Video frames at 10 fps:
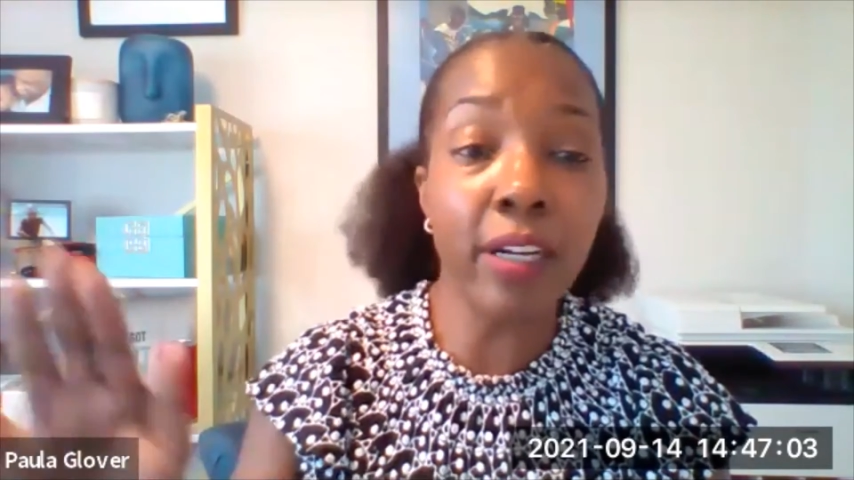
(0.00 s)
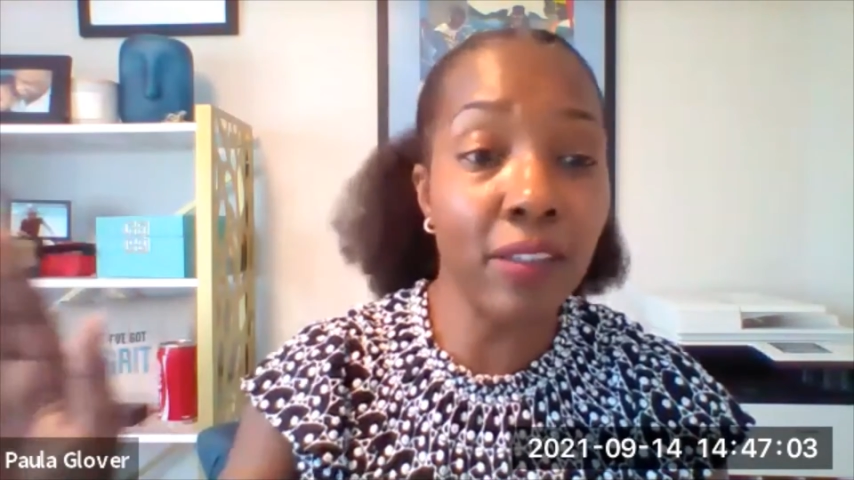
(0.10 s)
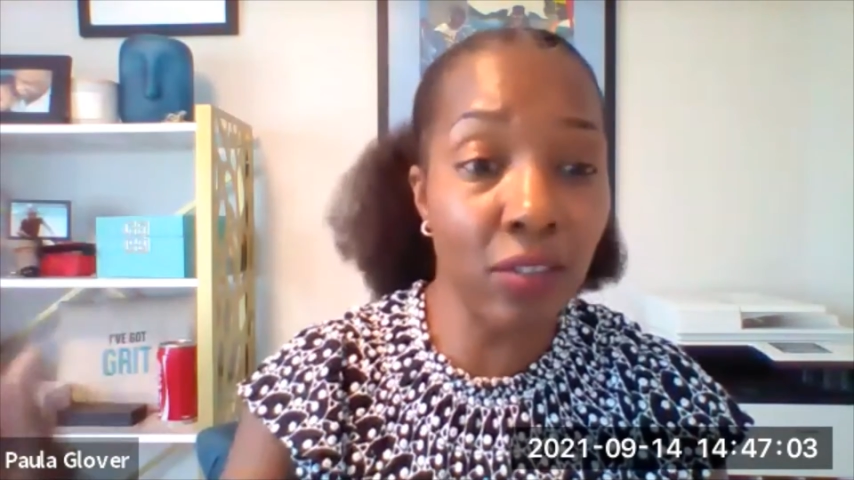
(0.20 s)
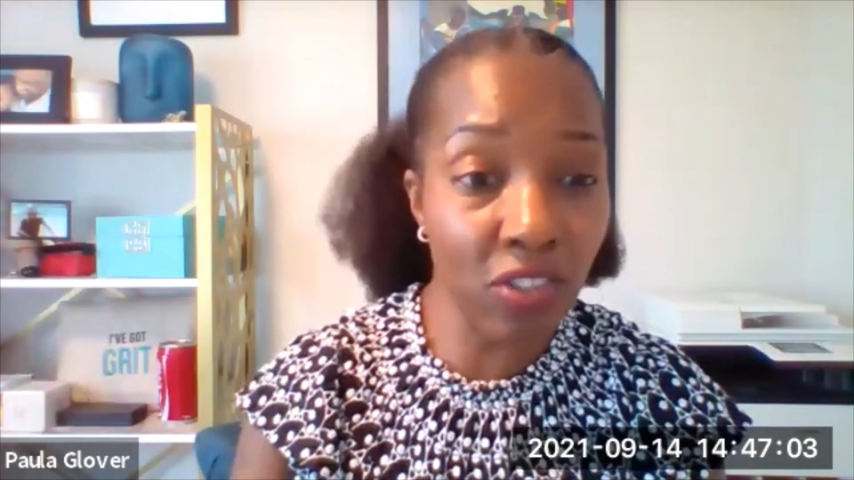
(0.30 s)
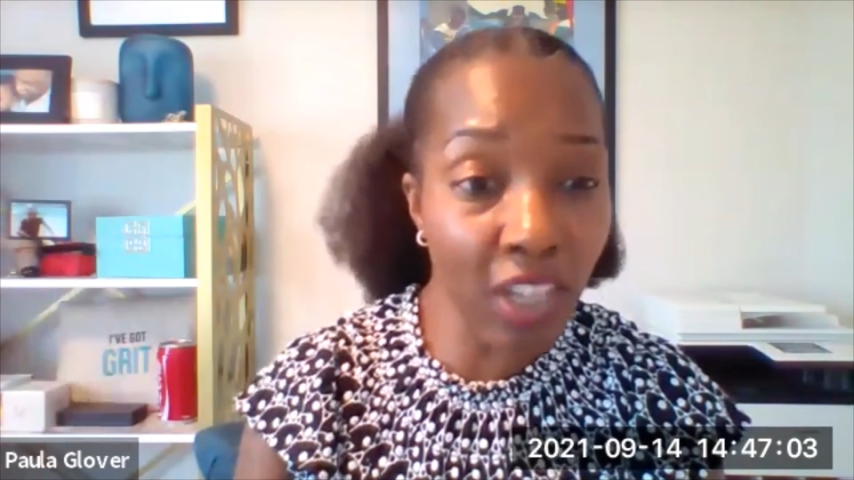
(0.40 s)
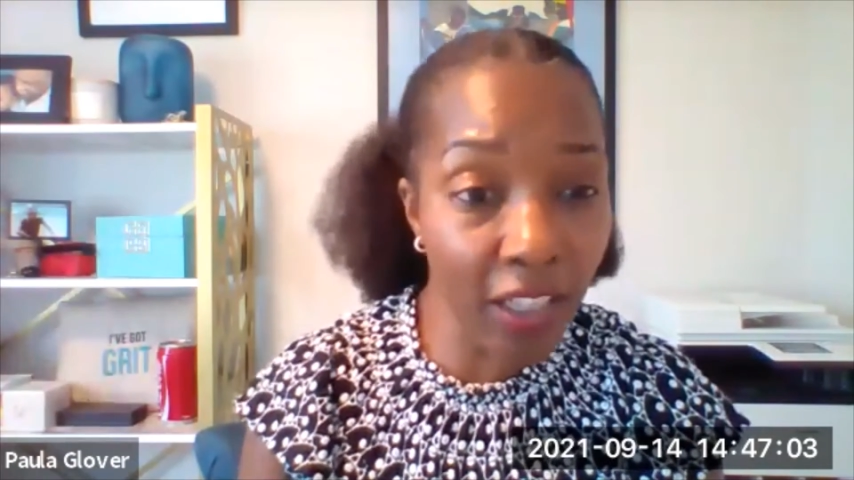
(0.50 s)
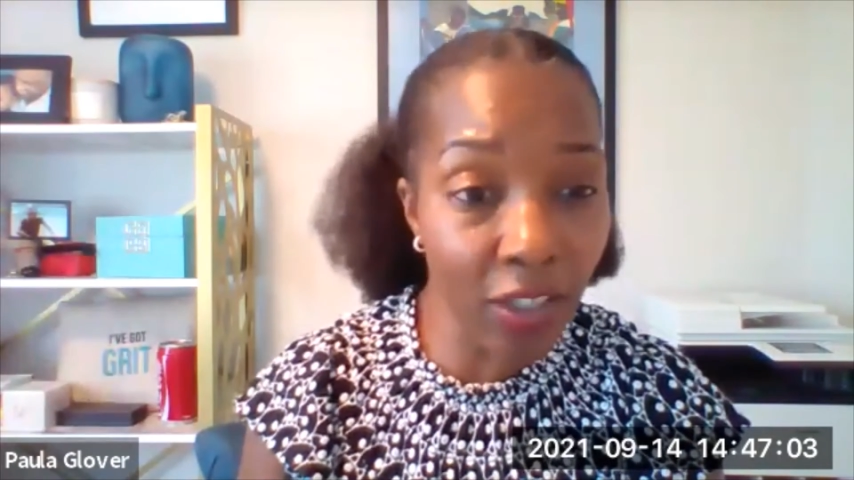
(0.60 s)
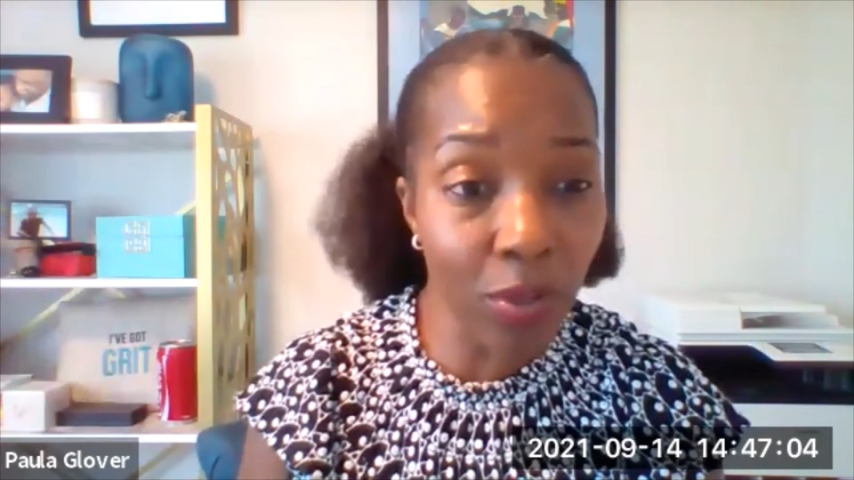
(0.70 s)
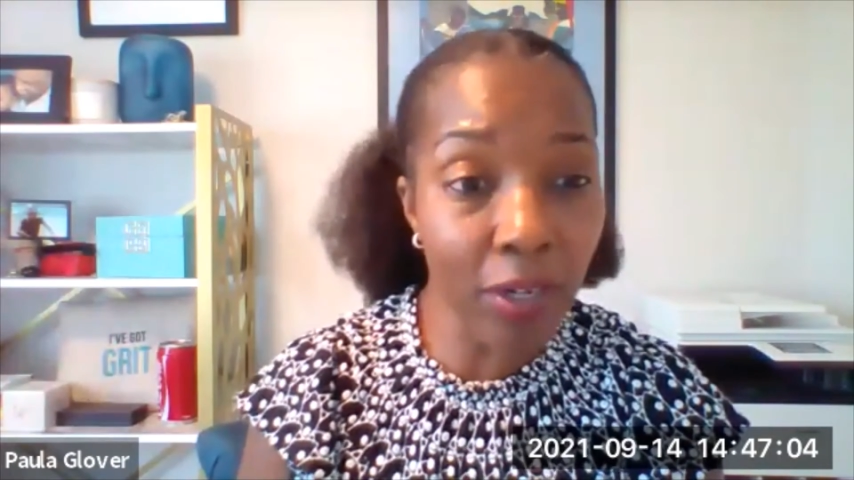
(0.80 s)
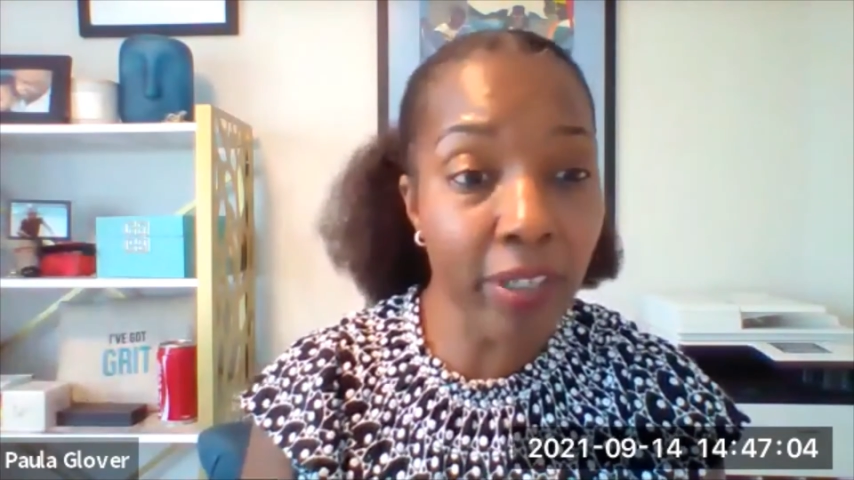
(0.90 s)
until
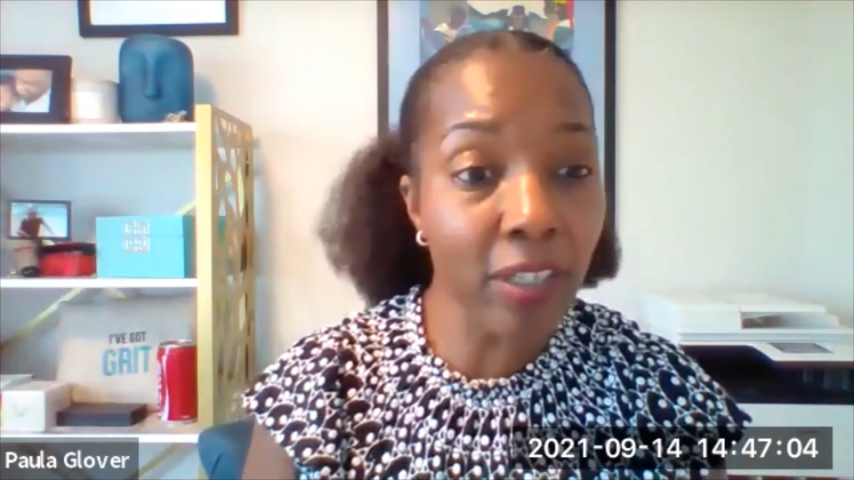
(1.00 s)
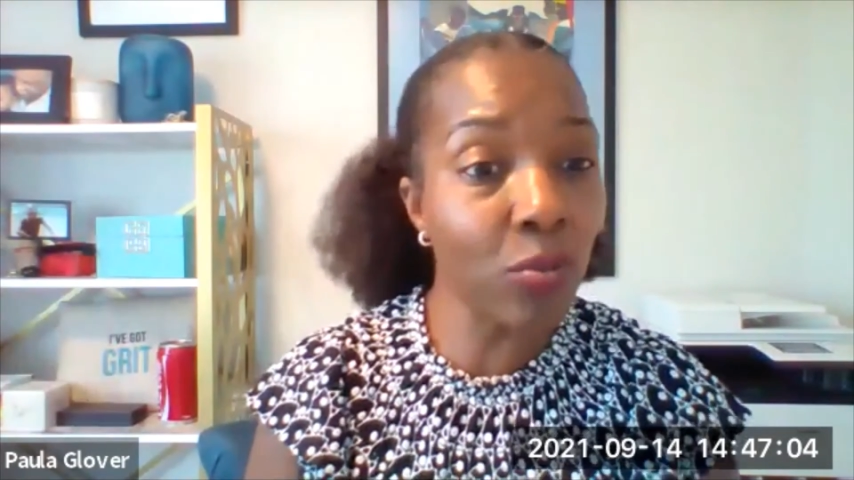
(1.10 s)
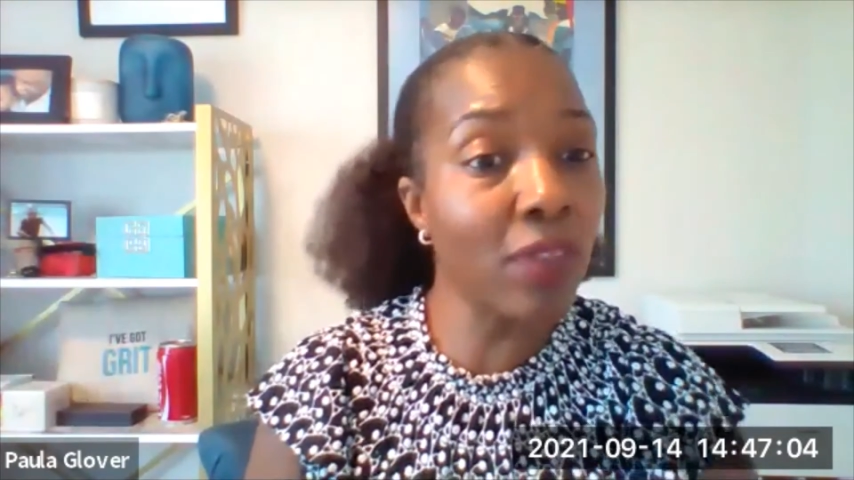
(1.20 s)
January because